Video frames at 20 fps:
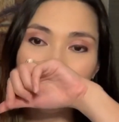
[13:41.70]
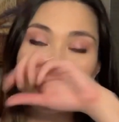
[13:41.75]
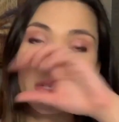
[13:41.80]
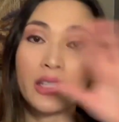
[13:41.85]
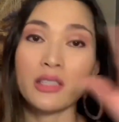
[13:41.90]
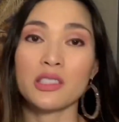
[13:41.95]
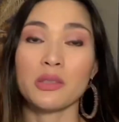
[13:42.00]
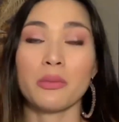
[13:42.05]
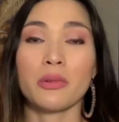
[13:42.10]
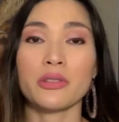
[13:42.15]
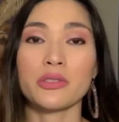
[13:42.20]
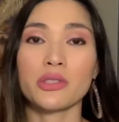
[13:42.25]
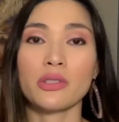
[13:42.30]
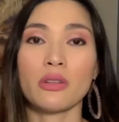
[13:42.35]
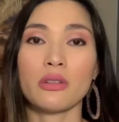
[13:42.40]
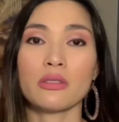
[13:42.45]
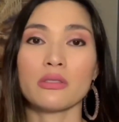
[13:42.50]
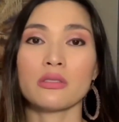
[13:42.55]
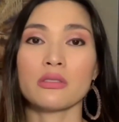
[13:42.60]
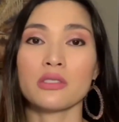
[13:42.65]
It smells
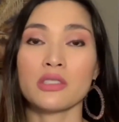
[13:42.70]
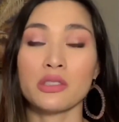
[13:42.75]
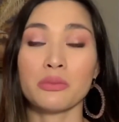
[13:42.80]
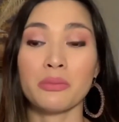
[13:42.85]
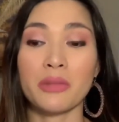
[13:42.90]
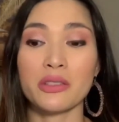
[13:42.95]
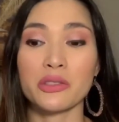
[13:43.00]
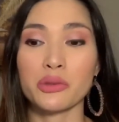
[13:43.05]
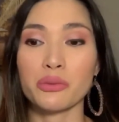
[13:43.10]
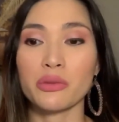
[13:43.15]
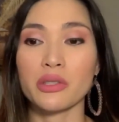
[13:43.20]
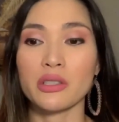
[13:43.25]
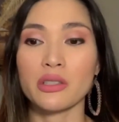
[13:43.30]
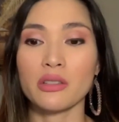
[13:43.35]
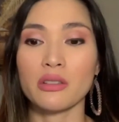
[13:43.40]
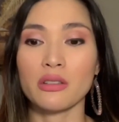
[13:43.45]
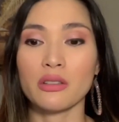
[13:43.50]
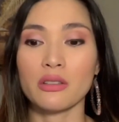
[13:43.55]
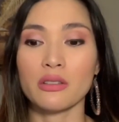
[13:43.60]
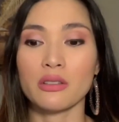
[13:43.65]
good. It smells really
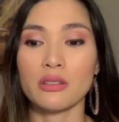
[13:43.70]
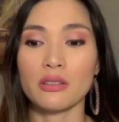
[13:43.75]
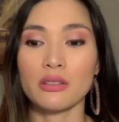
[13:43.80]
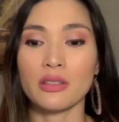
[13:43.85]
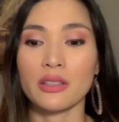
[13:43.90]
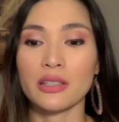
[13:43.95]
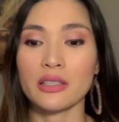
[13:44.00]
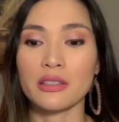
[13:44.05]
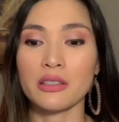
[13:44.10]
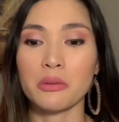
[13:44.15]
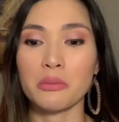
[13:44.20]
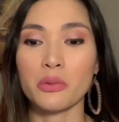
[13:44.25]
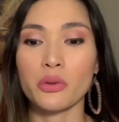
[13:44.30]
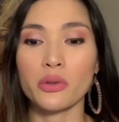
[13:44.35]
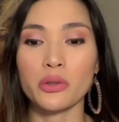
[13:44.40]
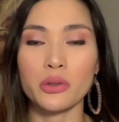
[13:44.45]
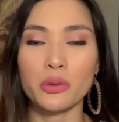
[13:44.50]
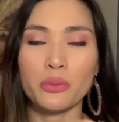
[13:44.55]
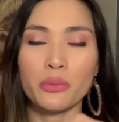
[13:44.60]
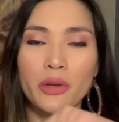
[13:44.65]
good. Like the
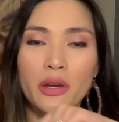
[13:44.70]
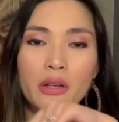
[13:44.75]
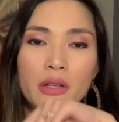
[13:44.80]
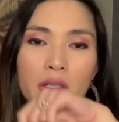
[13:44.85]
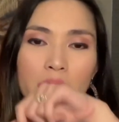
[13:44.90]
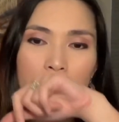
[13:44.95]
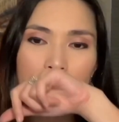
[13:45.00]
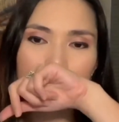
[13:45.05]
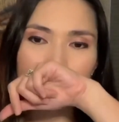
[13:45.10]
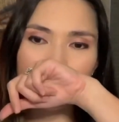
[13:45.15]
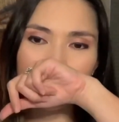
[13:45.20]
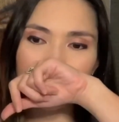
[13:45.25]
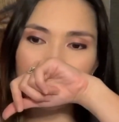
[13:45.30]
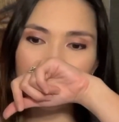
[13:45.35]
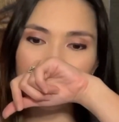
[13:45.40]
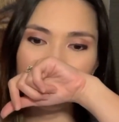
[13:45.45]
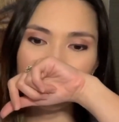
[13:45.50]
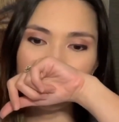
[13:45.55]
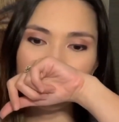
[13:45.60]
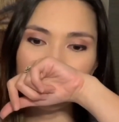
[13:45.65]
more you wear it,
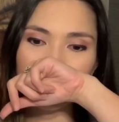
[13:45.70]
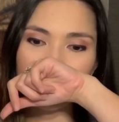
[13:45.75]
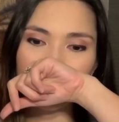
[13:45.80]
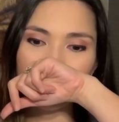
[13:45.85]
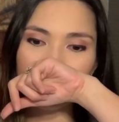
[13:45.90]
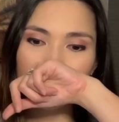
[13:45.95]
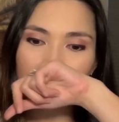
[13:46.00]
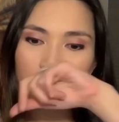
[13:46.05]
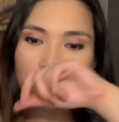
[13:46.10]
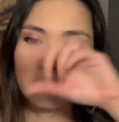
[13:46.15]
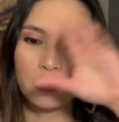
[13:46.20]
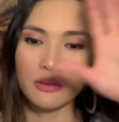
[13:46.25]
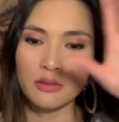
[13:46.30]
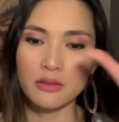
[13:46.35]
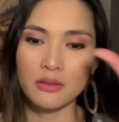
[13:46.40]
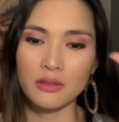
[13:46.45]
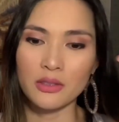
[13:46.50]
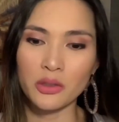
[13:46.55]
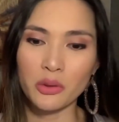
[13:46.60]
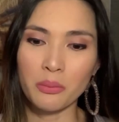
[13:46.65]

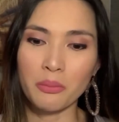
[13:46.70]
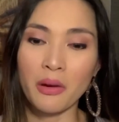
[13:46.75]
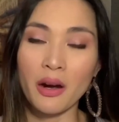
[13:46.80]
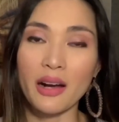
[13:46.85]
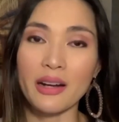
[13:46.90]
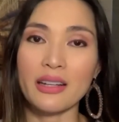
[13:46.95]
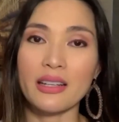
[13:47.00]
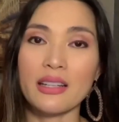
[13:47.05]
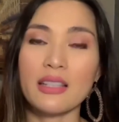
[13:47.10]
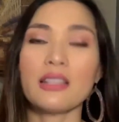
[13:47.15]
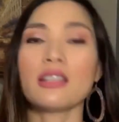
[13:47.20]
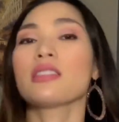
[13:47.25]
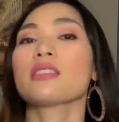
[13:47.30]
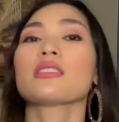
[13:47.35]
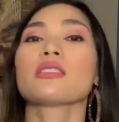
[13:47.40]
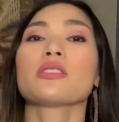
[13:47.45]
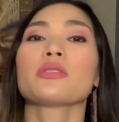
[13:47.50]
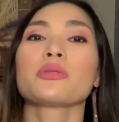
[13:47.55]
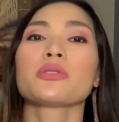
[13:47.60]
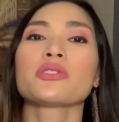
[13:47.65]
your body
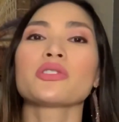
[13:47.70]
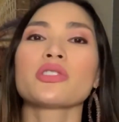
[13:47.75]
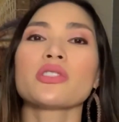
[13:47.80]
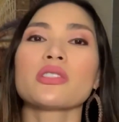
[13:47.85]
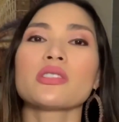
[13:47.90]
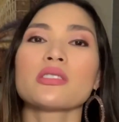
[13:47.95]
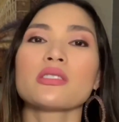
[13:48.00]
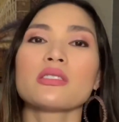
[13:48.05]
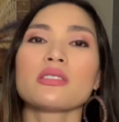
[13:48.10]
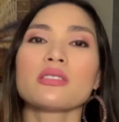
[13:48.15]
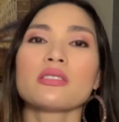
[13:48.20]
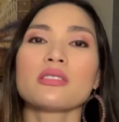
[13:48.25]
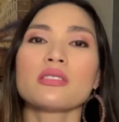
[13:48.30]
heat will just